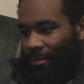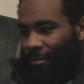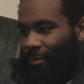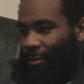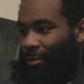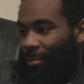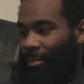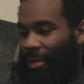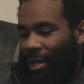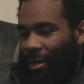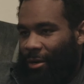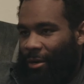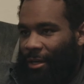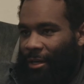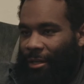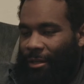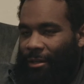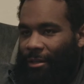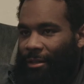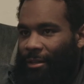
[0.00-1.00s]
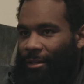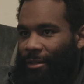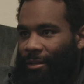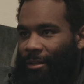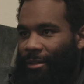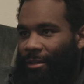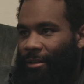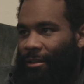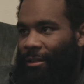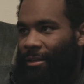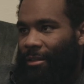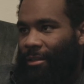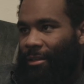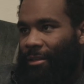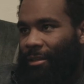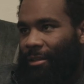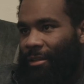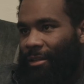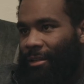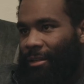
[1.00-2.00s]
If you're married
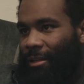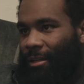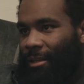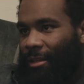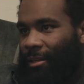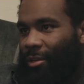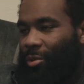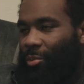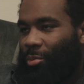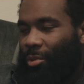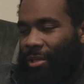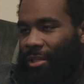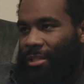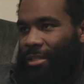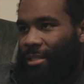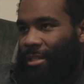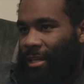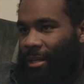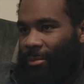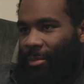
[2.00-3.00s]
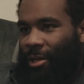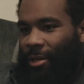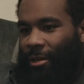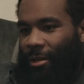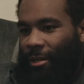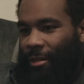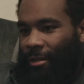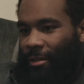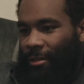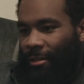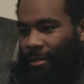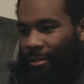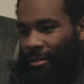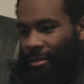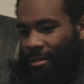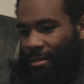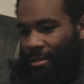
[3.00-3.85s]
and you want to stay married,